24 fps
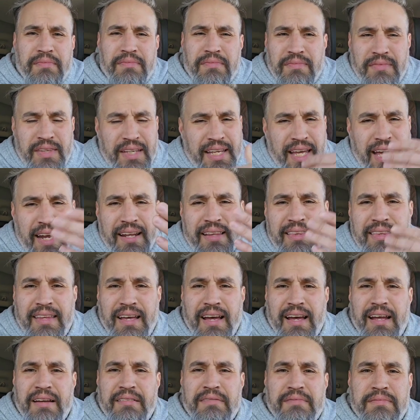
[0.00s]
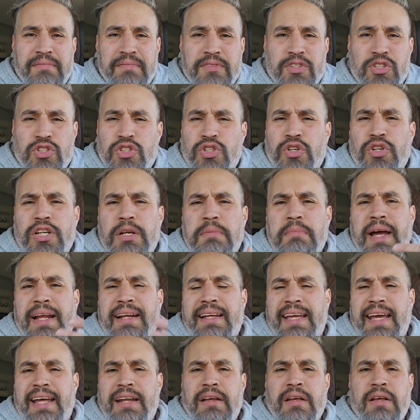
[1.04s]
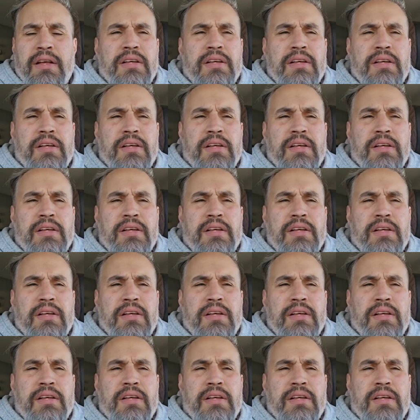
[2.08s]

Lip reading: You get it done. Sure, you might get